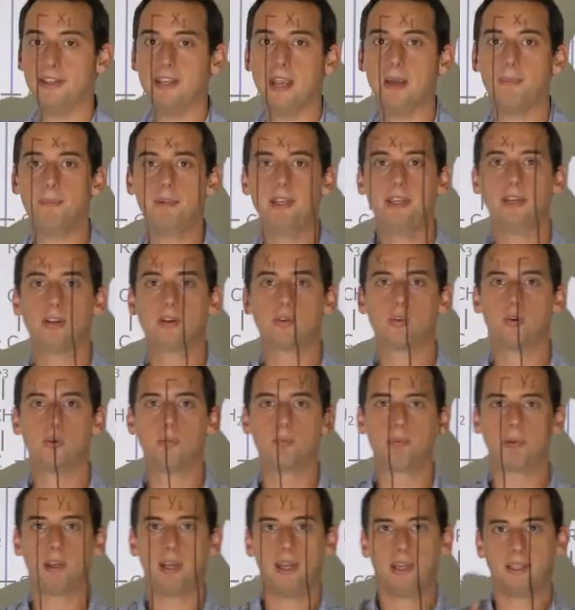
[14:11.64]
the amine
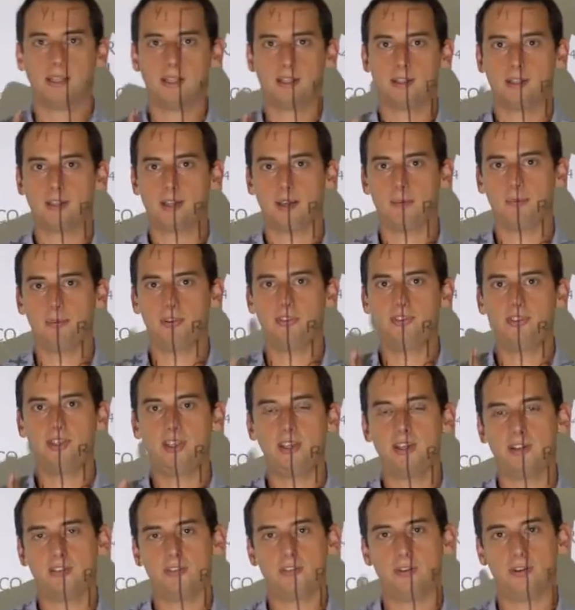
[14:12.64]
group can be
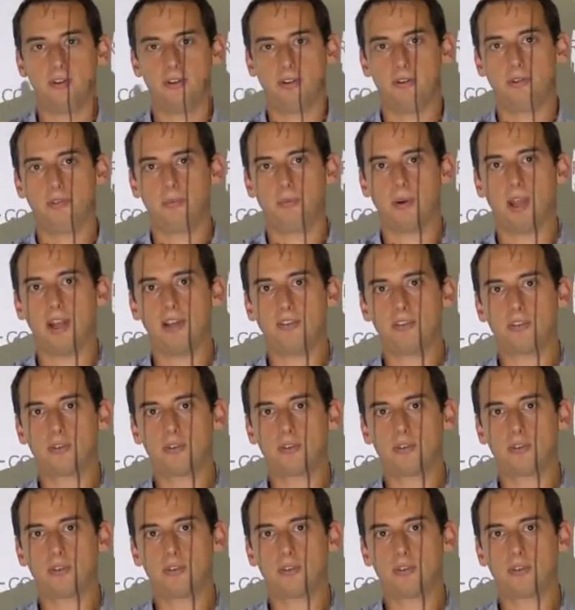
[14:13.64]
seen as the right